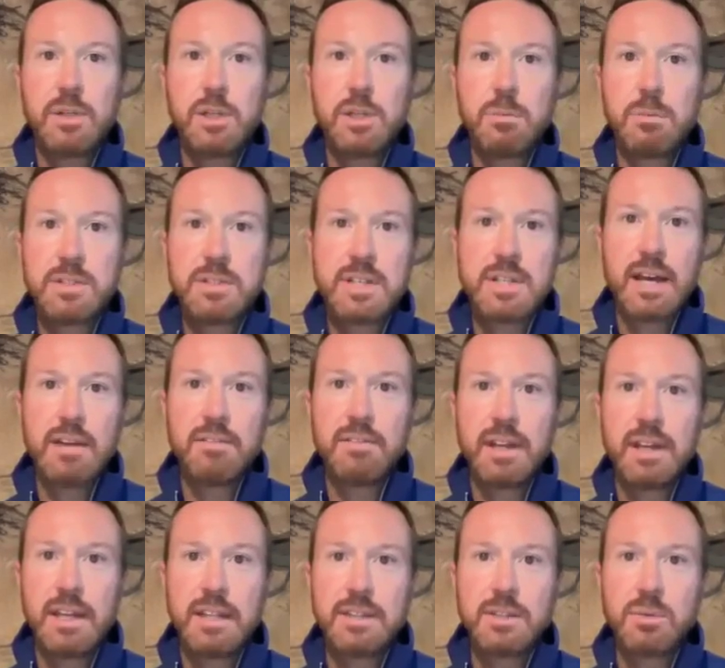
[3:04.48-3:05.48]
Humans
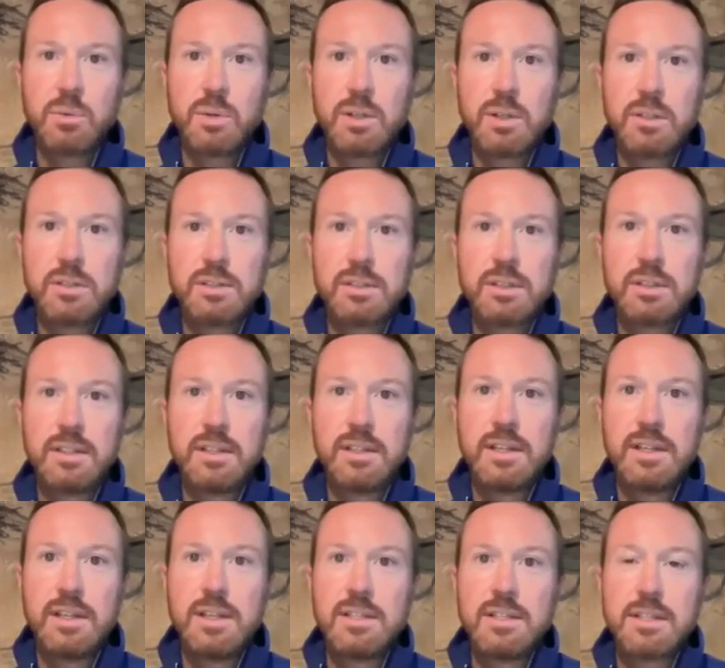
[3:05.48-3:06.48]
Navigate the World,
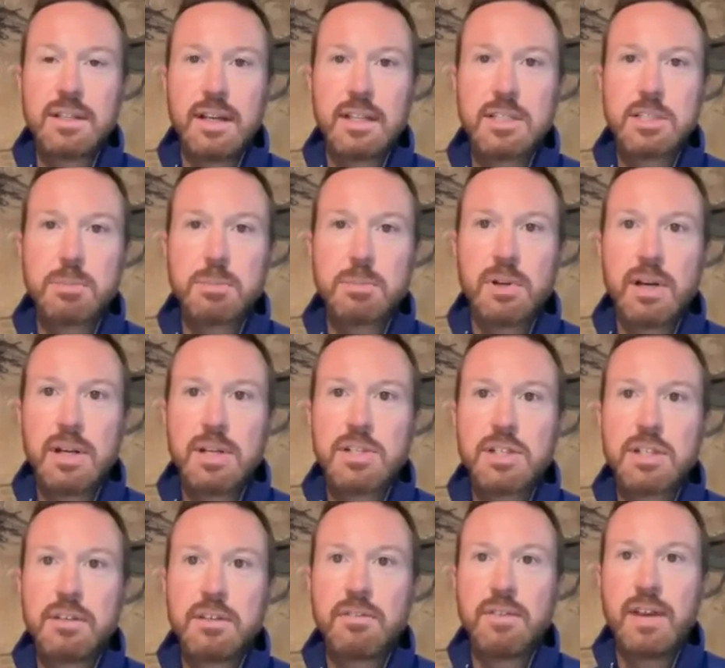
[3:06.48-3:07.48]
is an
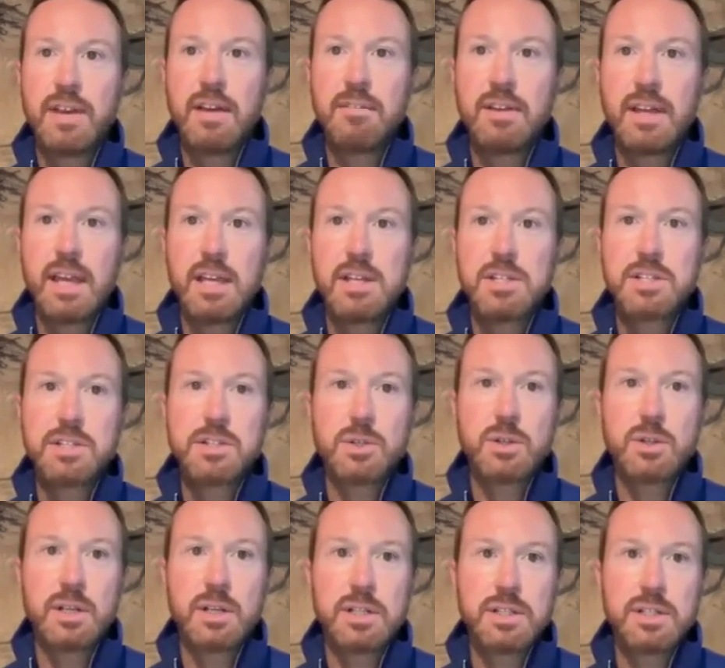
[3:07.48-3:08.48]
exploration of navigation
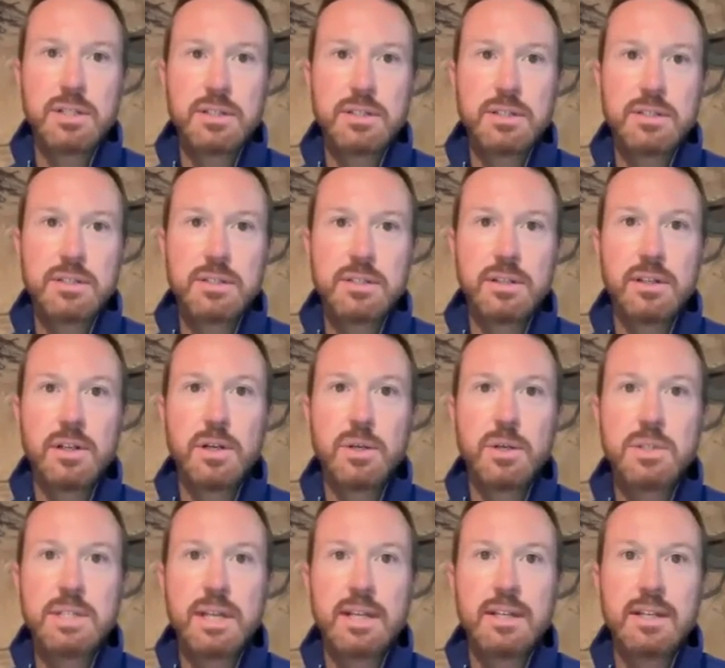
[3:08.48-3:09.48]
traditions,
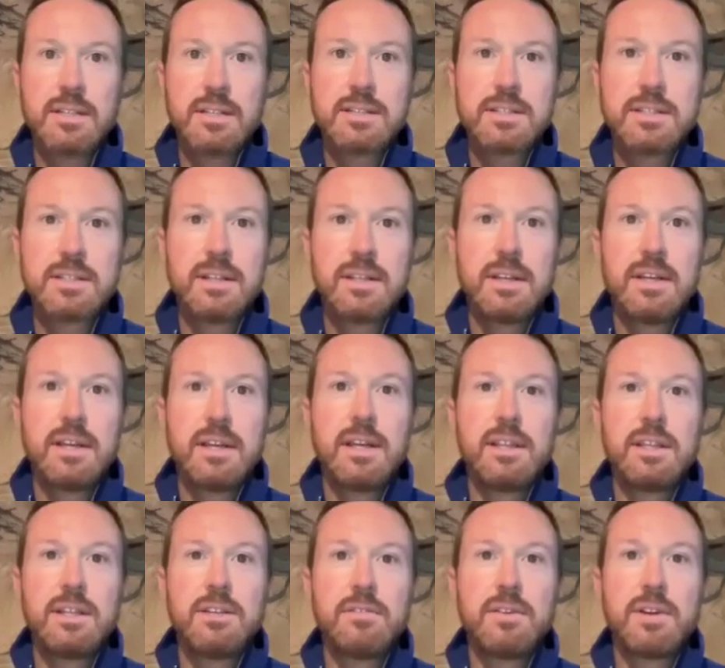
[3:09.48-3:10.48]
neuroscience, and
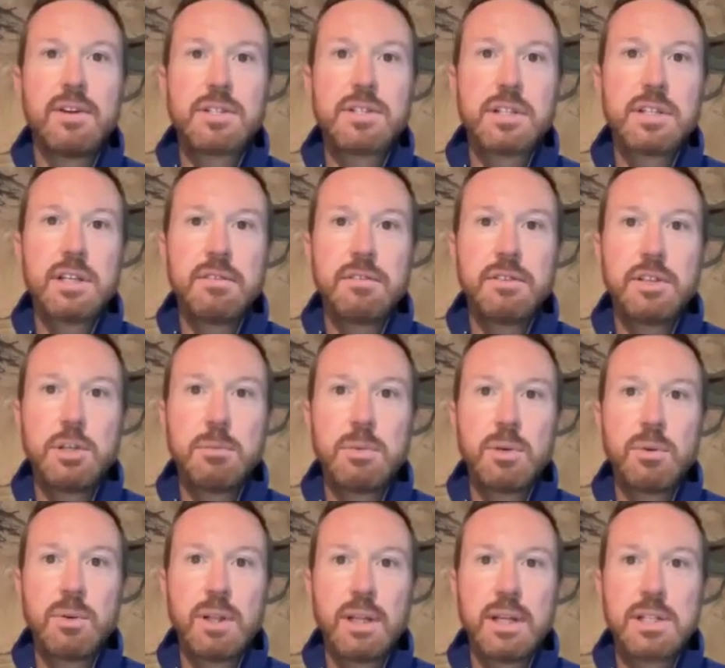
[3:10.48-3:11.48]
the diversity of
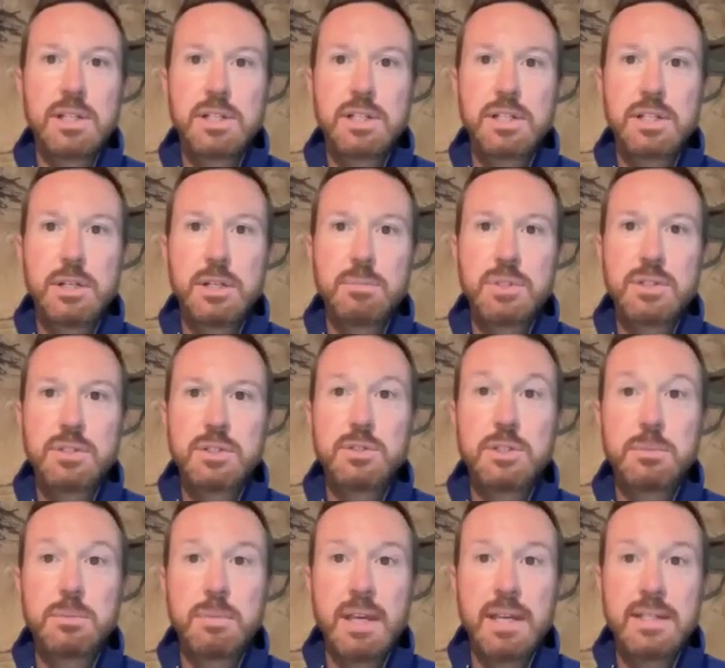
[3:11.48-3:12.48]
human relationships to
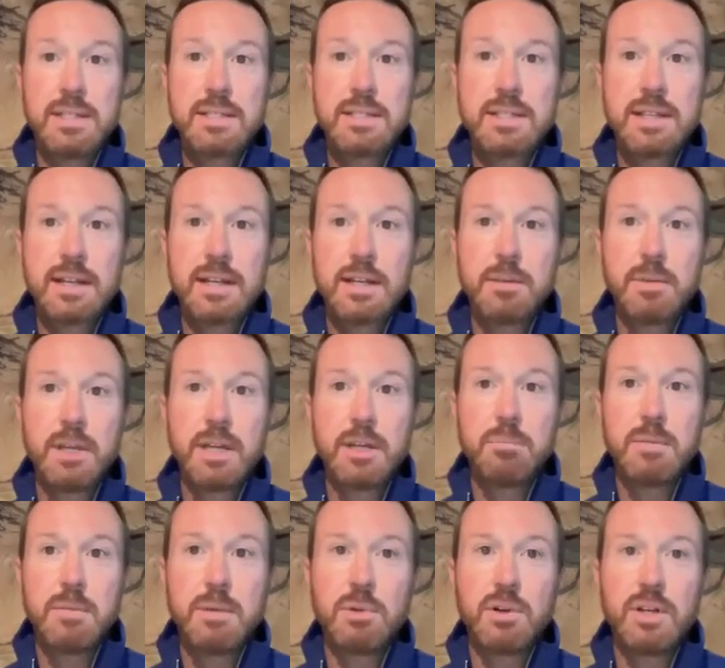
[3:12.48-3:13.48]
space, time,
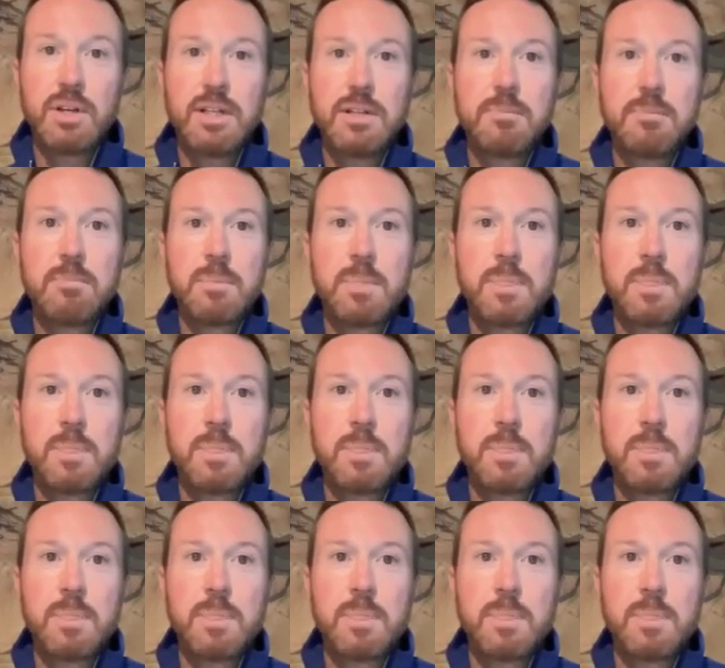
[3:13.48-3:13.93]
and memory.